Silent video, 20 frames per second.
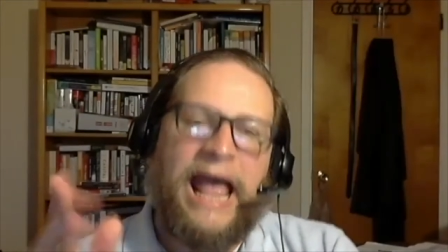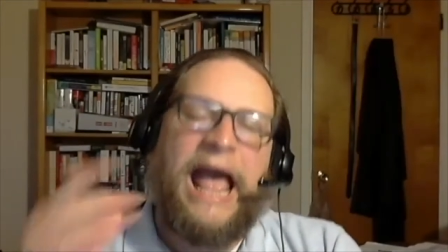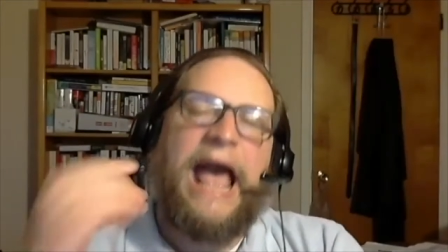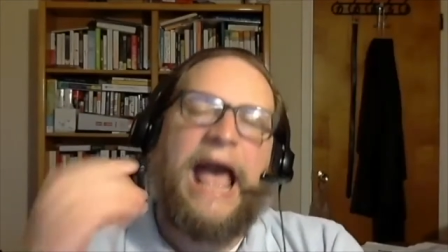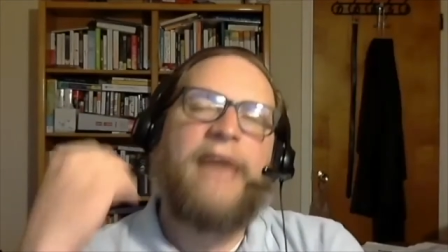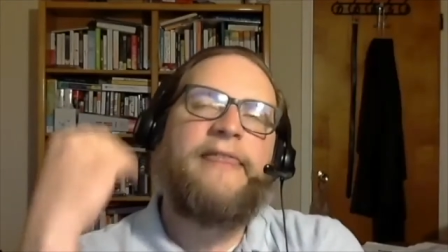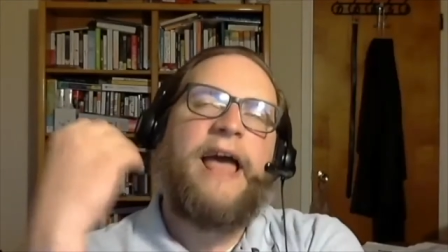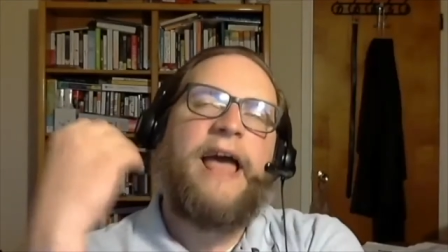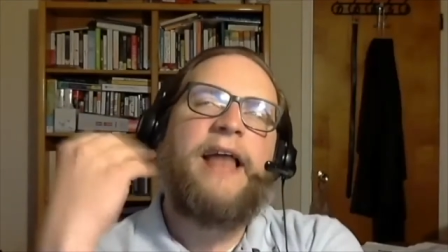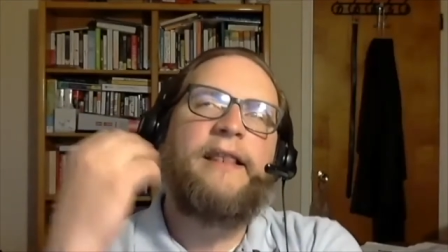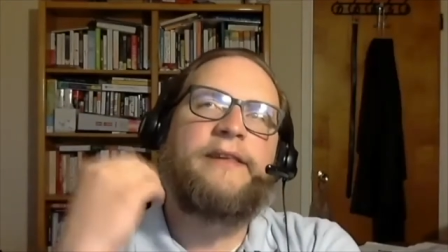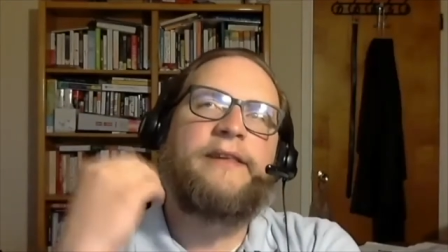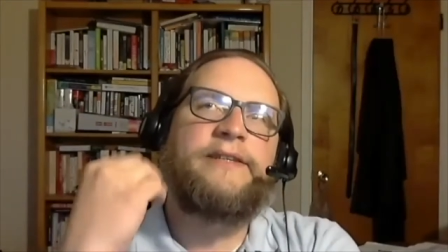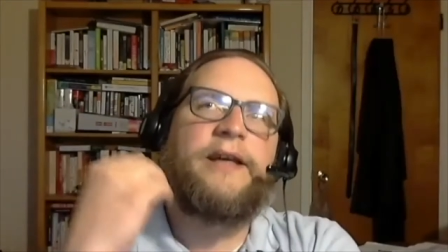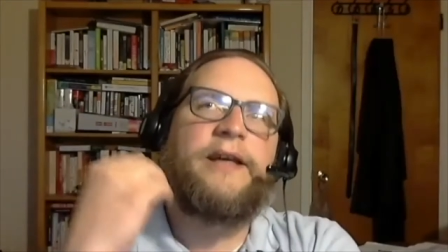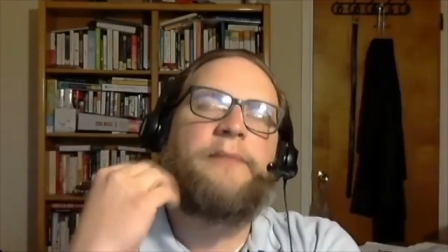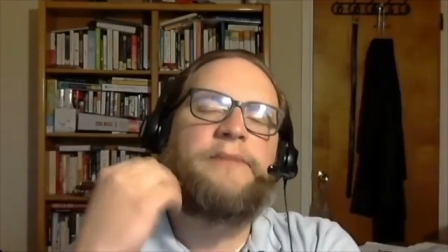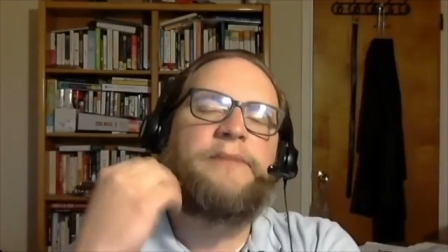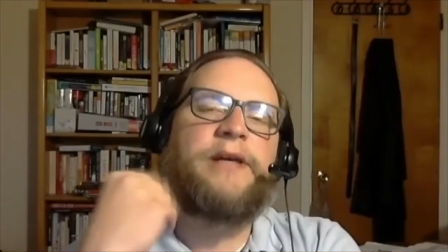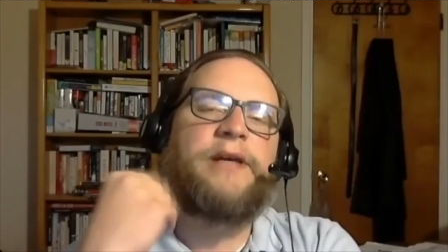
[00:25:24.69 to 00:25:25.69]
And that
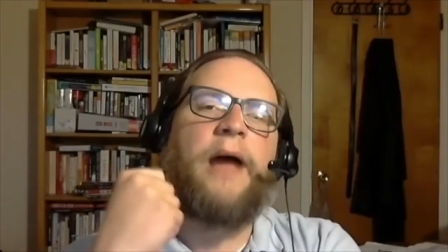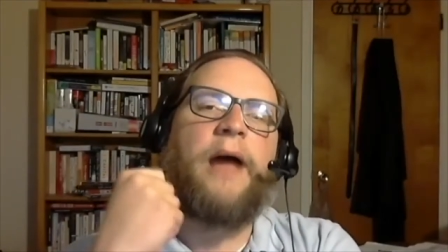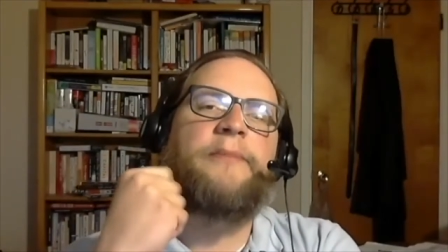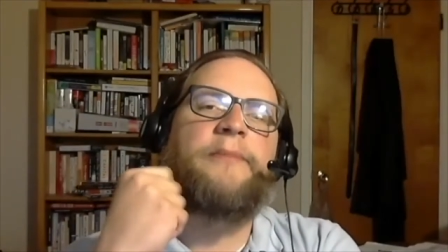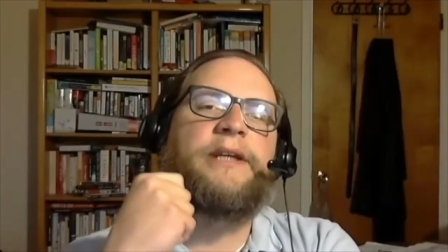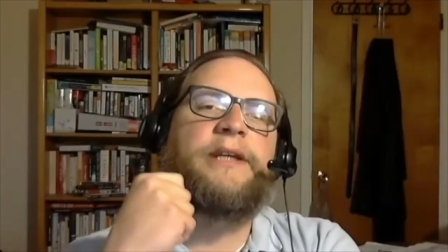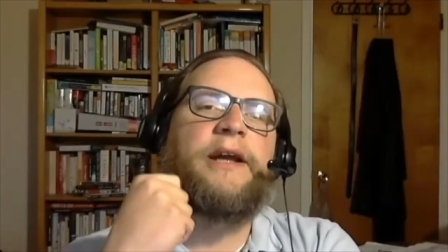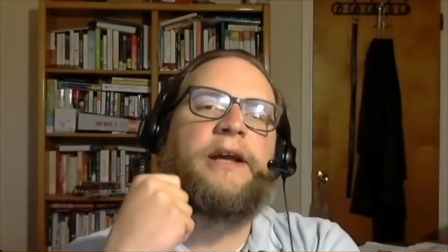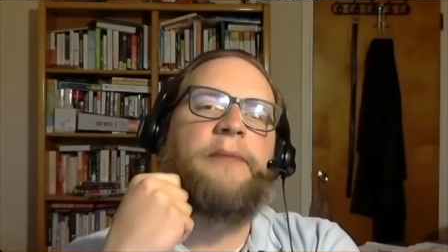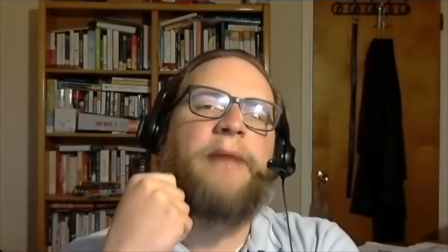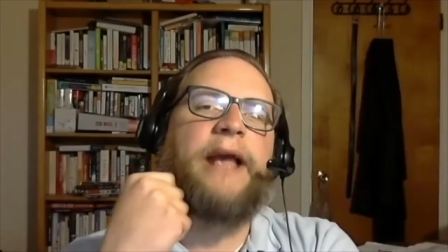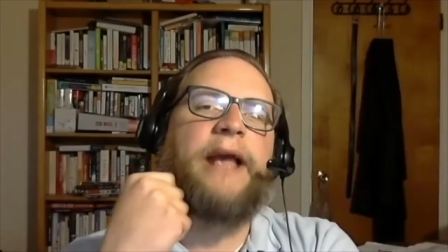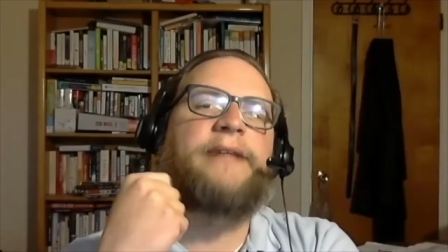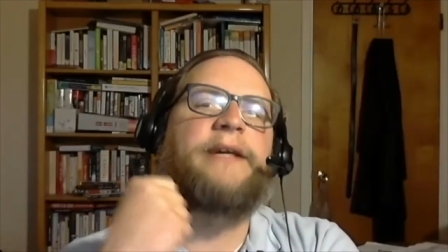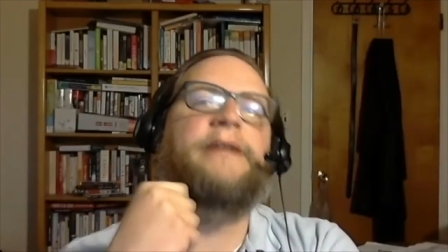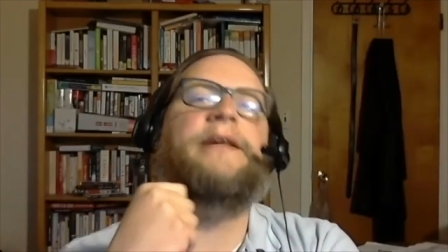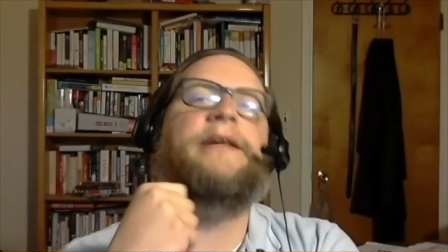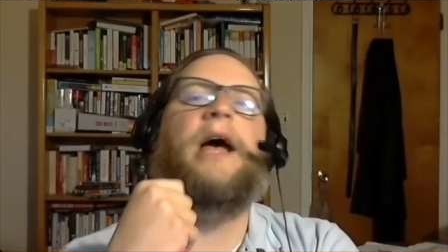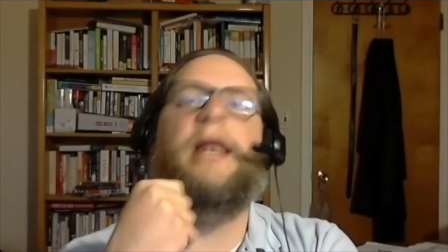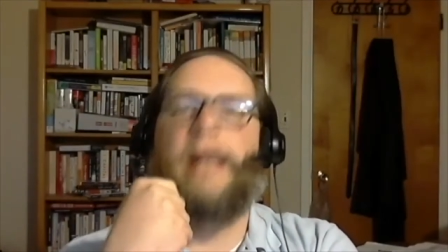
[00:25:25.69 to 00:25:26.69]
sometimes makes
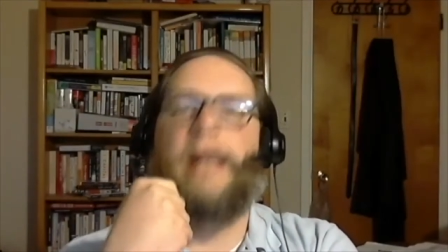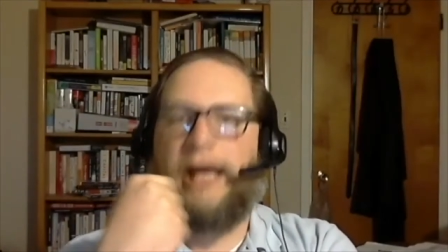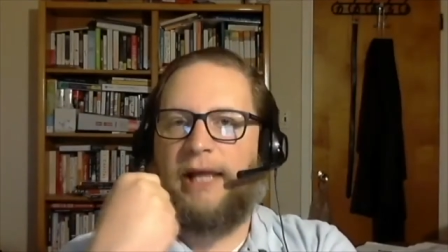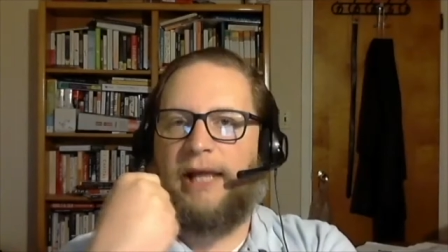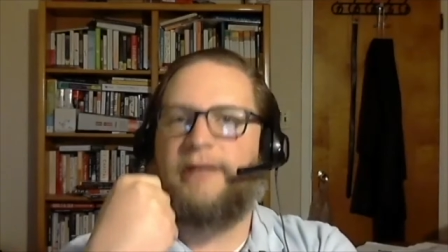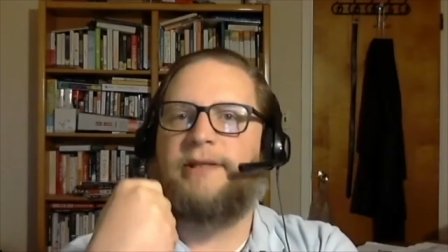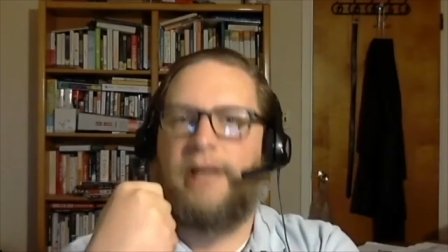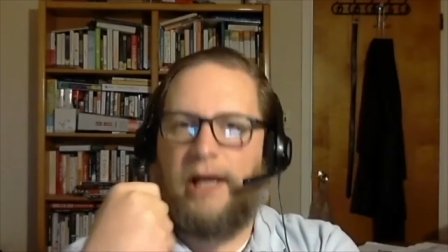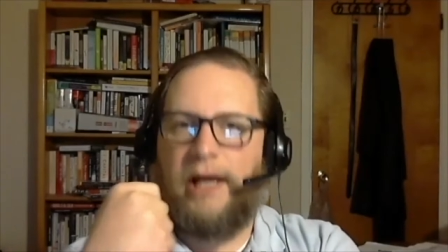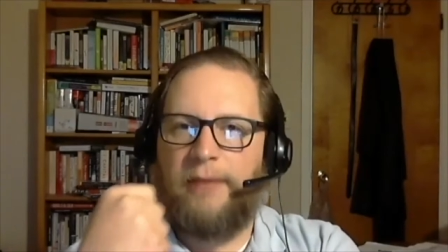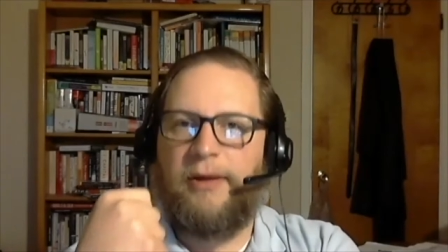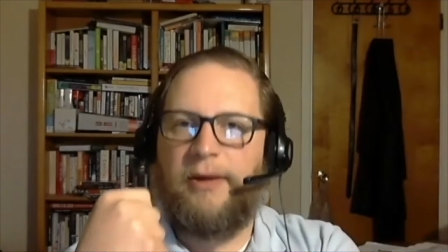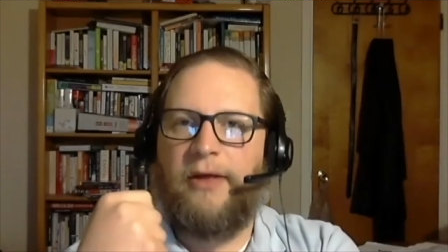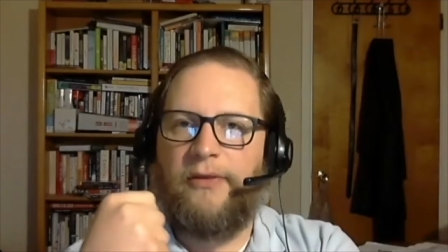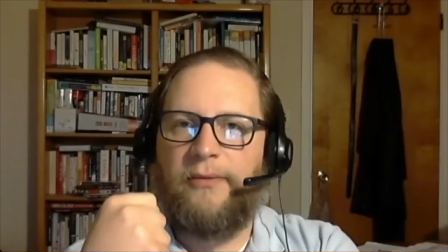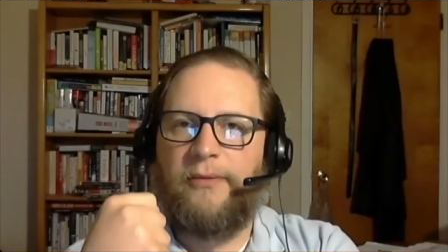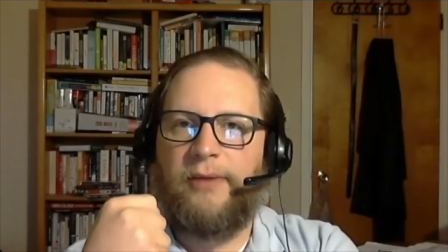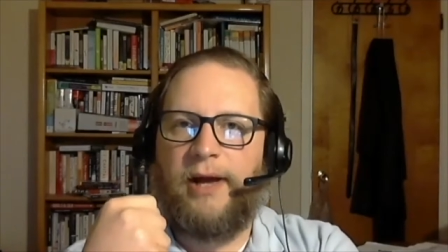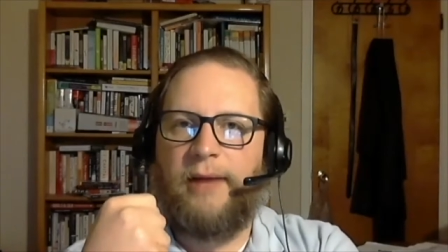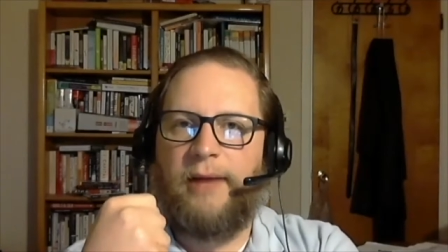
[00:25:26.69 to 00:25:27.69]
us uneasy about
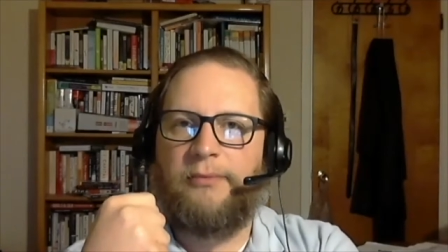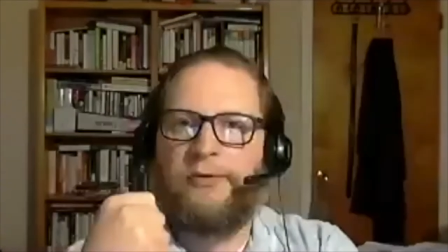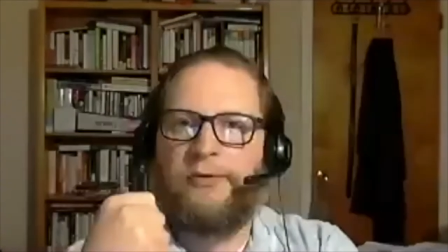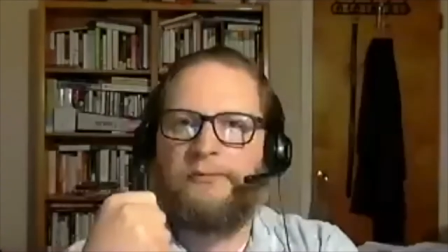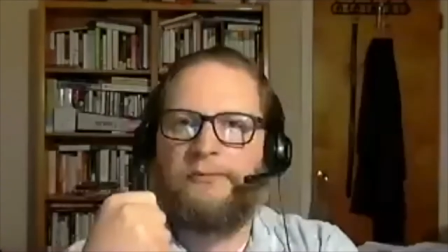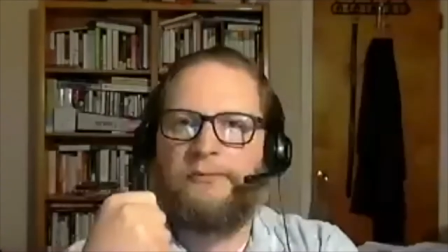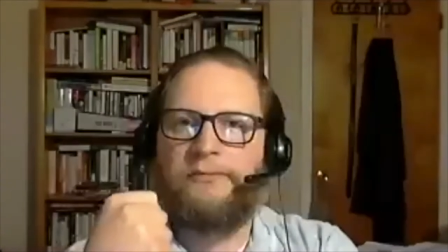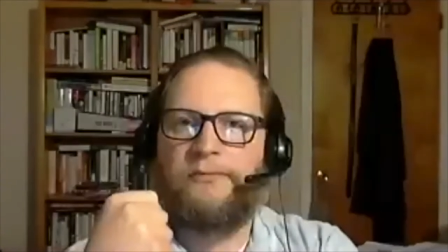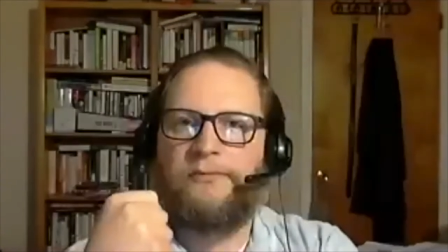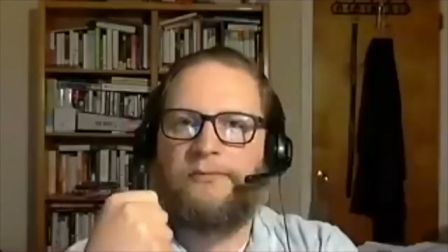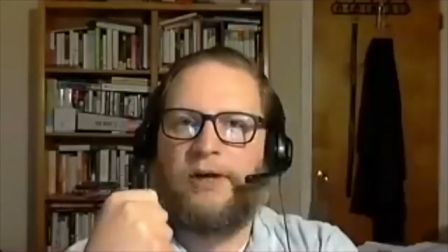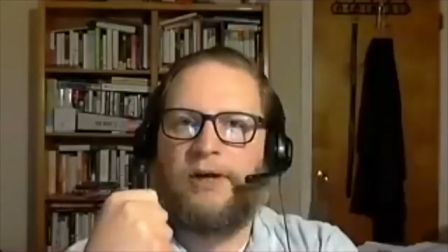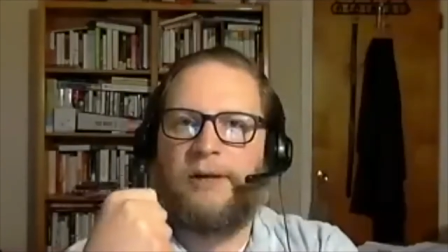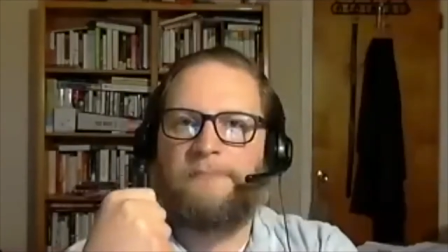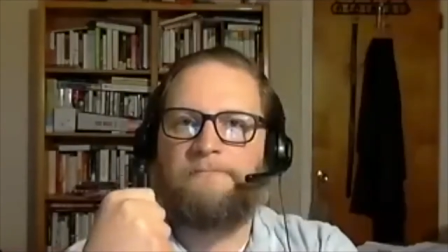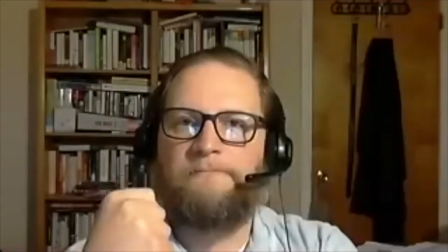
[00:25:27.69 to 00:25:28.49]
the Bible, right?